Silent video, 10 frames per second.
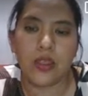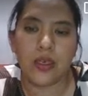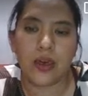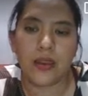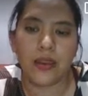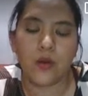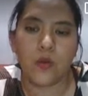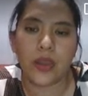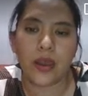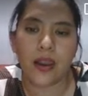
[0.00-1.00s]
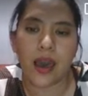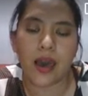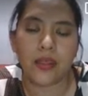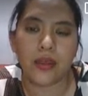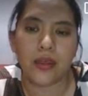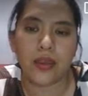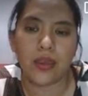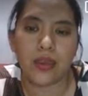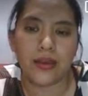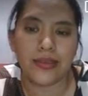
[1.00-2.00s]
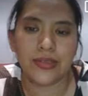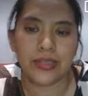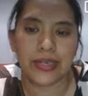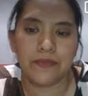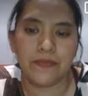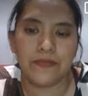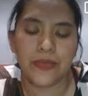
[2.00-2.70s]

then we are adding est.